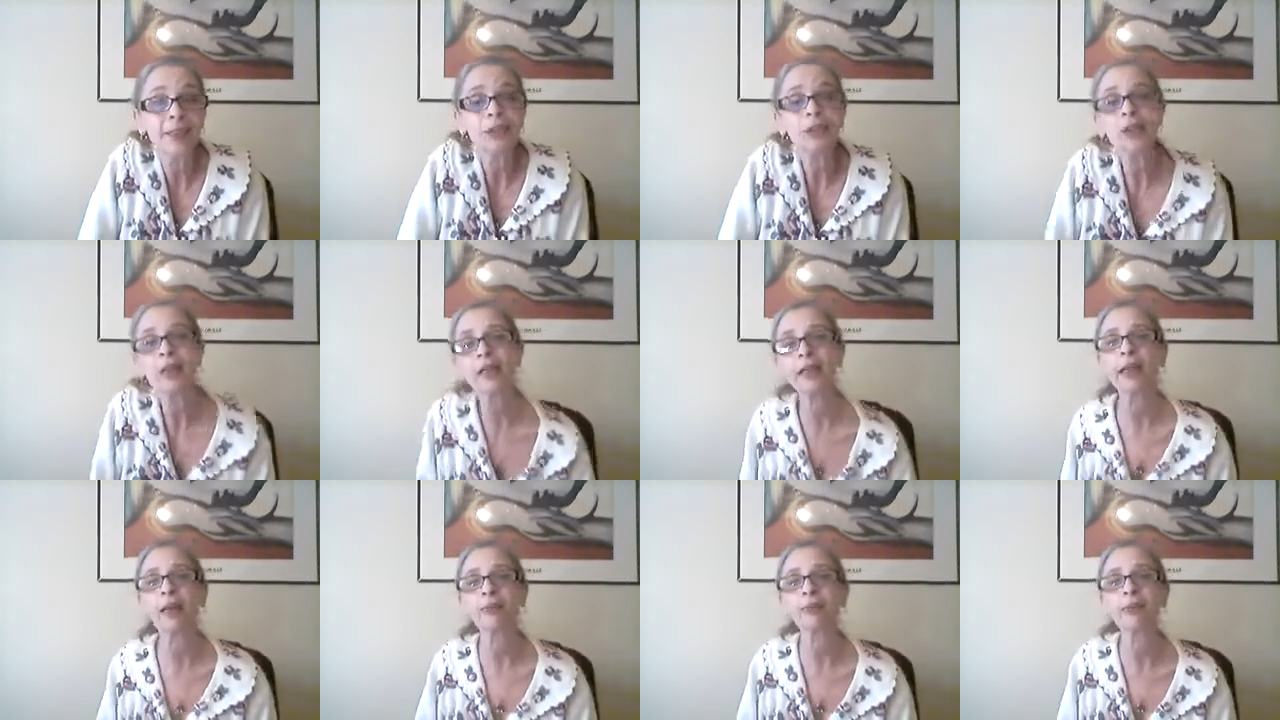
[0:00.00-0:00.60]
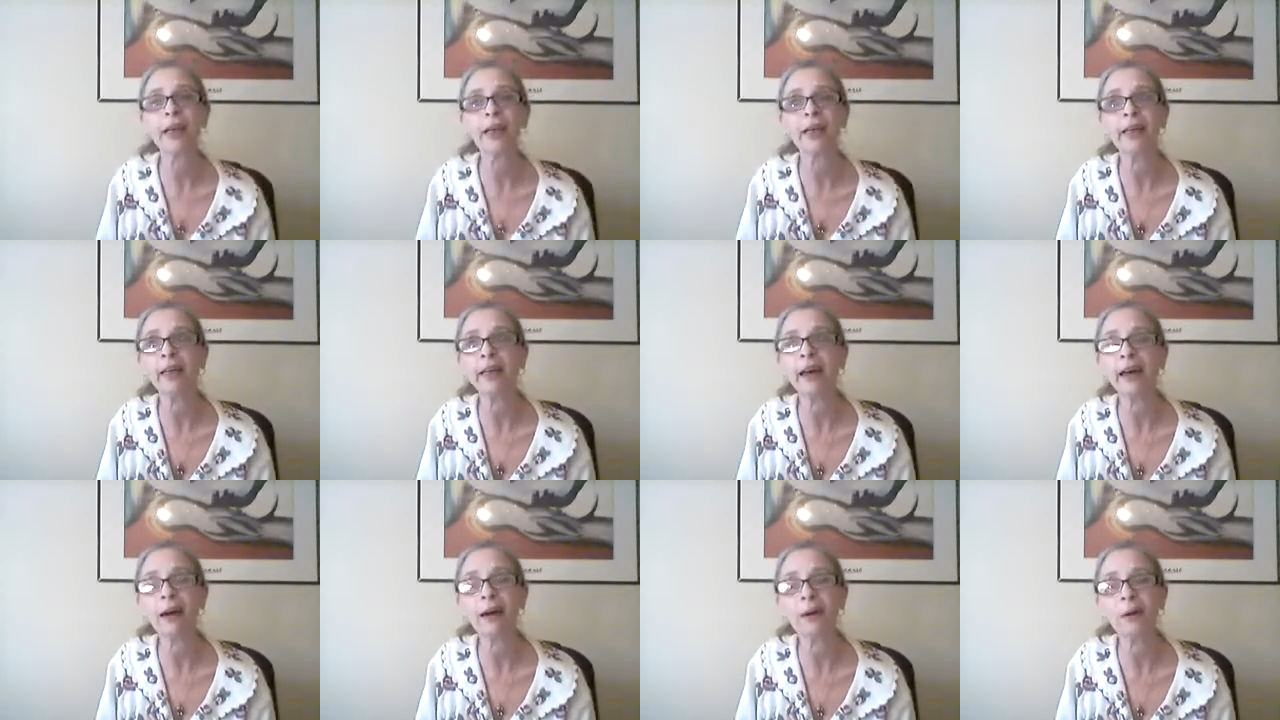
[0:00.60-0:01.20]
check out
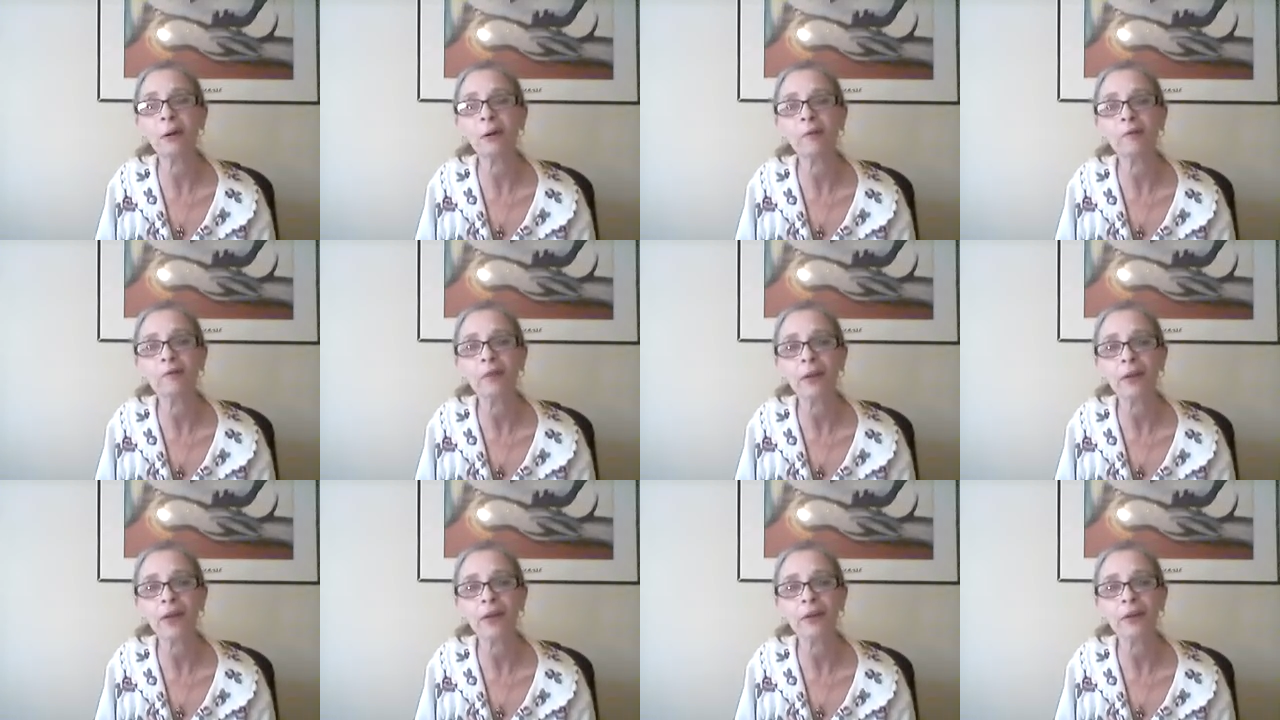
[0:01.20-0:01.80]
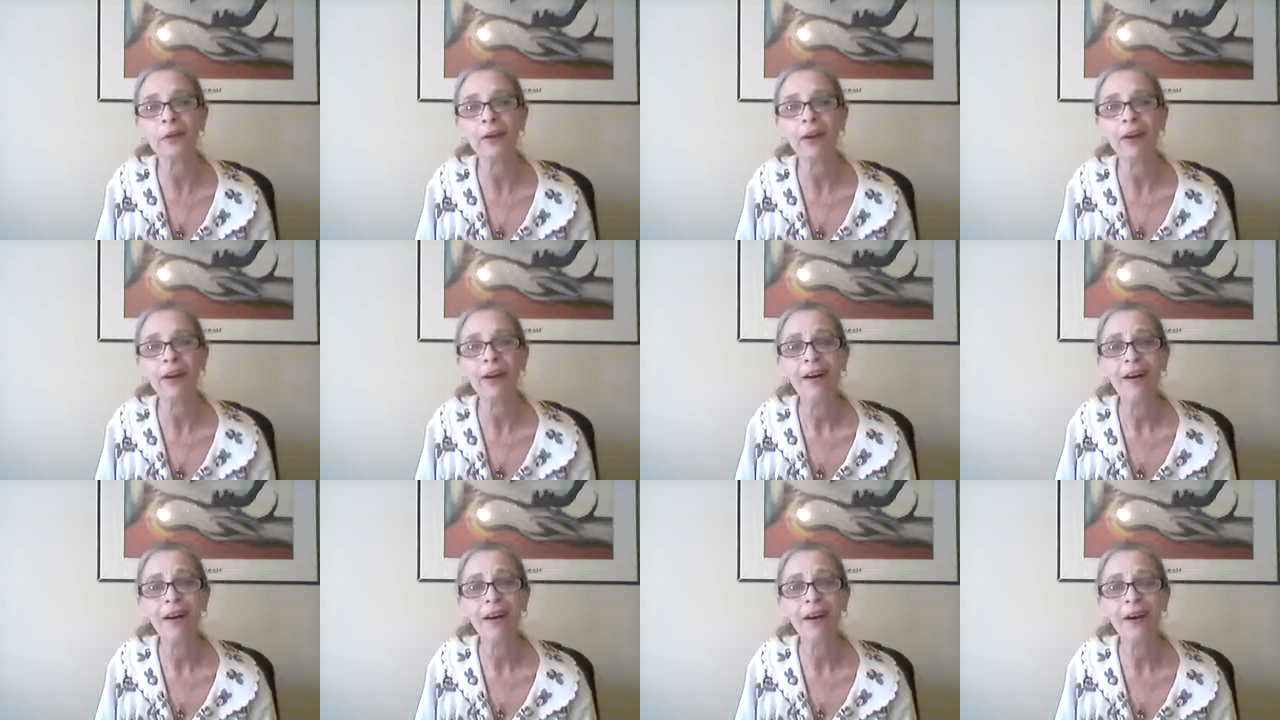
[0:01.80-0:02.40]
my video
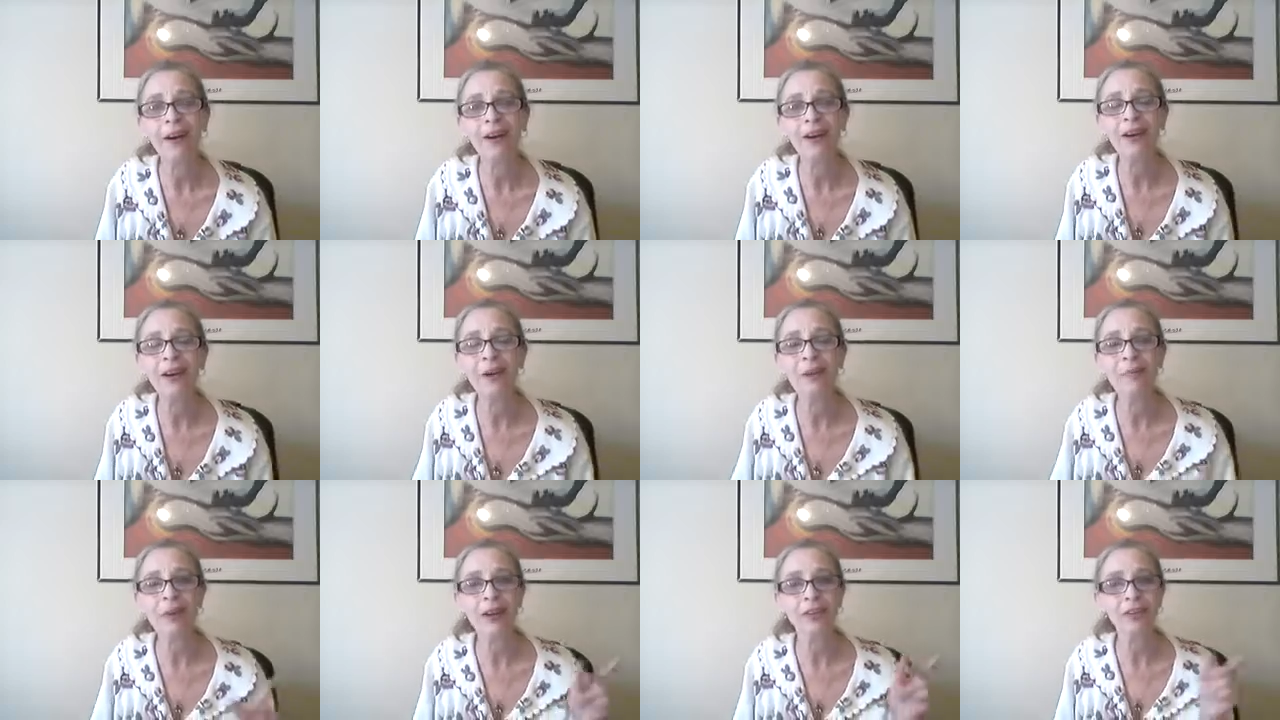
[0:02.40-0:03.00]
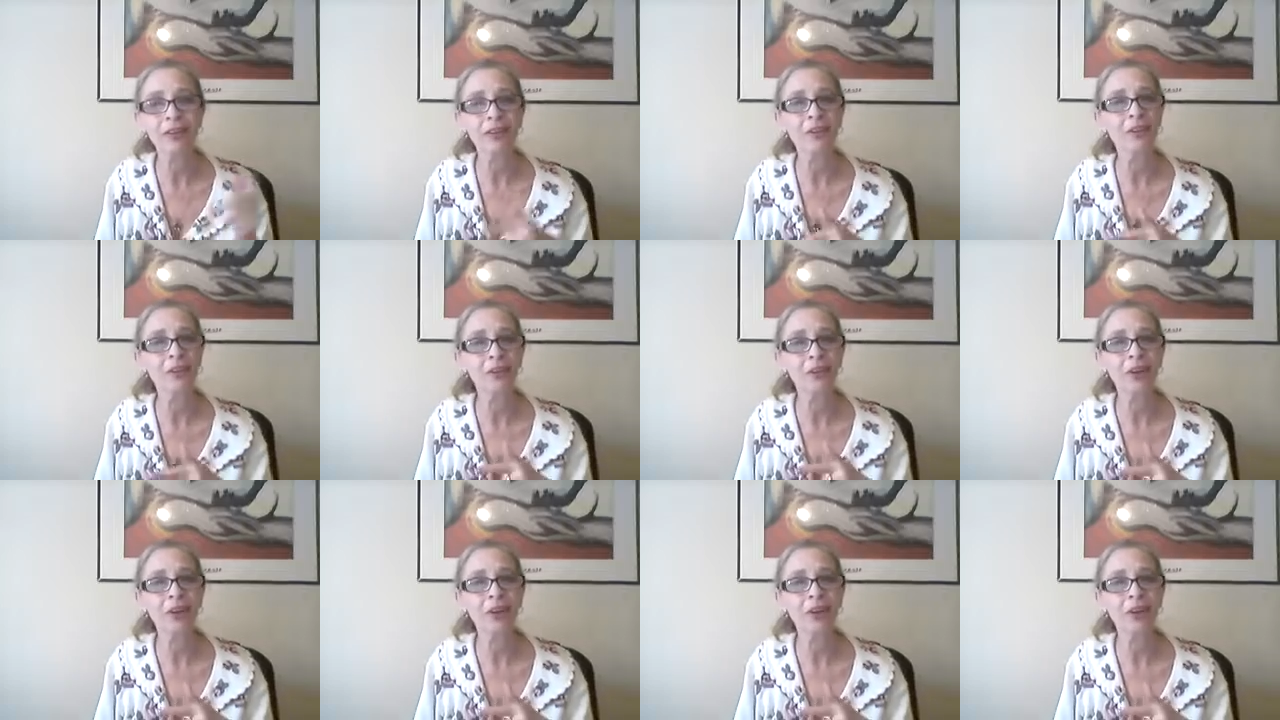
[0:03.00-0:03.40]
about the new